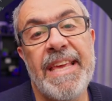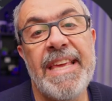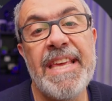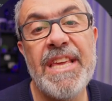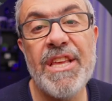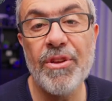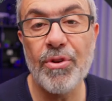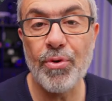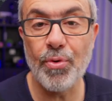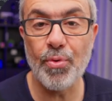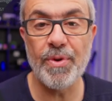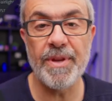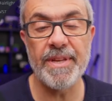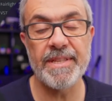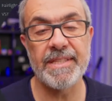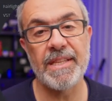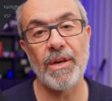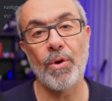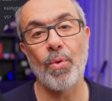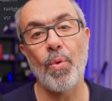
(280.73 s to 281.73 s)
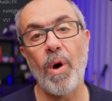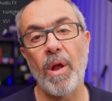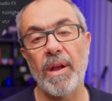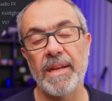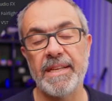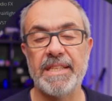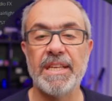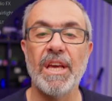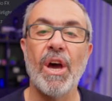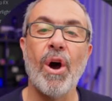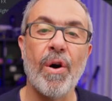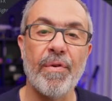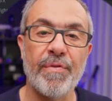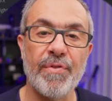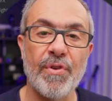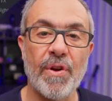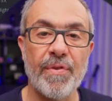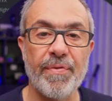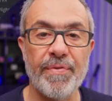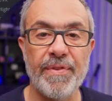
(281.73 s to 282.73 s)
increase the quality of
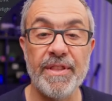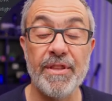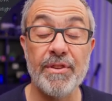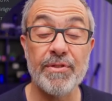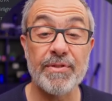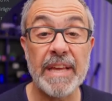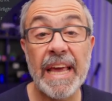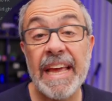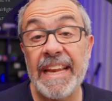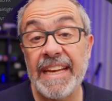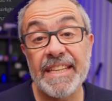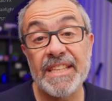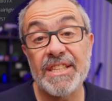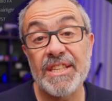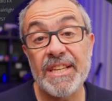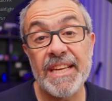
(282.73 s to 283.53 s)
your videos, and it's